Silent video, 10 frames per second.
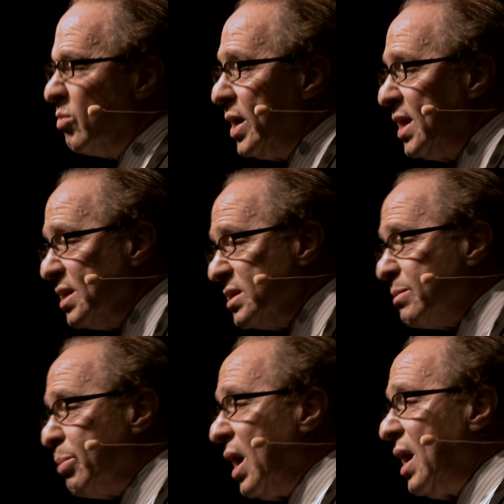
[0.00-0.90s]
wikis,
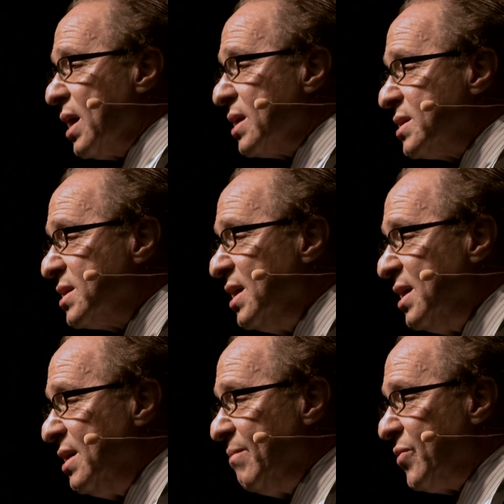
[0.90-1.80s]
blogs.
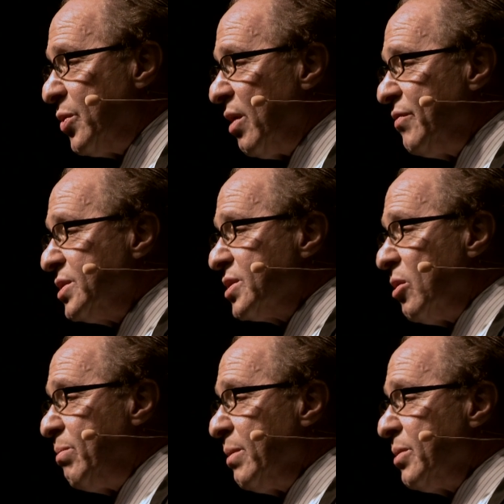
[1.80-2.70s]
12 years
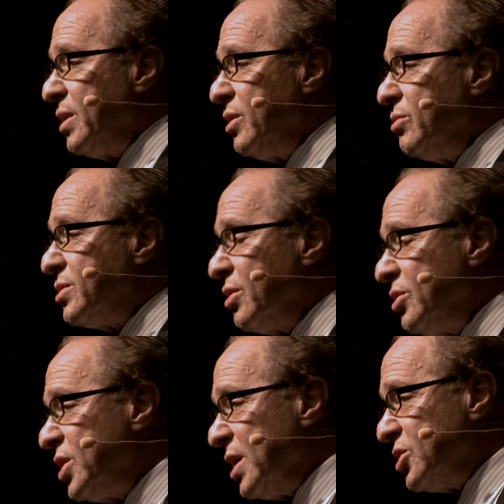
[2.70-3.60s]
ago, people didn't use
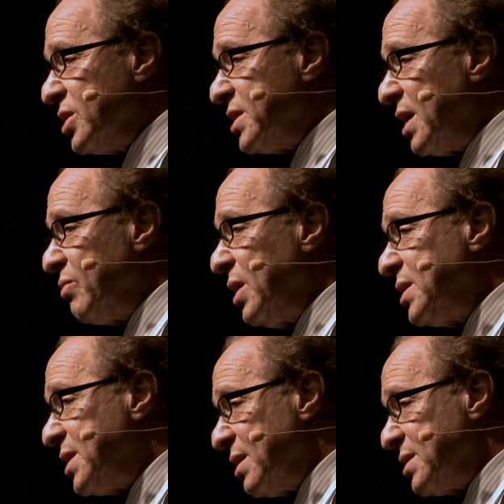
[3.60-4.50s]
search engines. That really
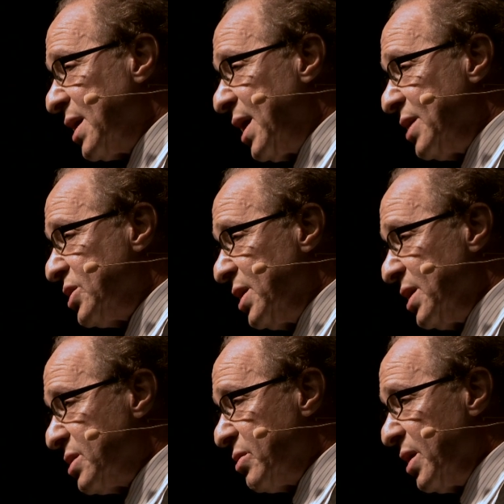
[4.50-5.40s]
sounds like ancient
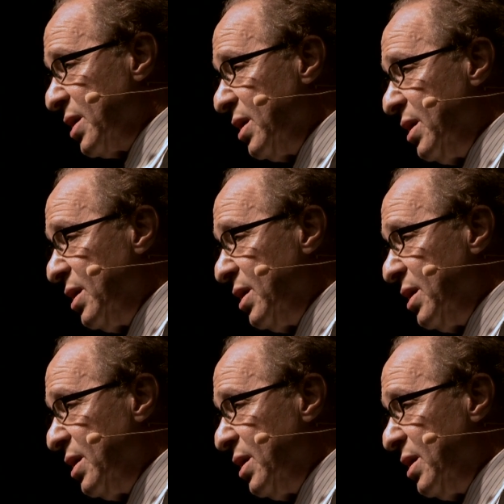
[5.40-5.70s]
history.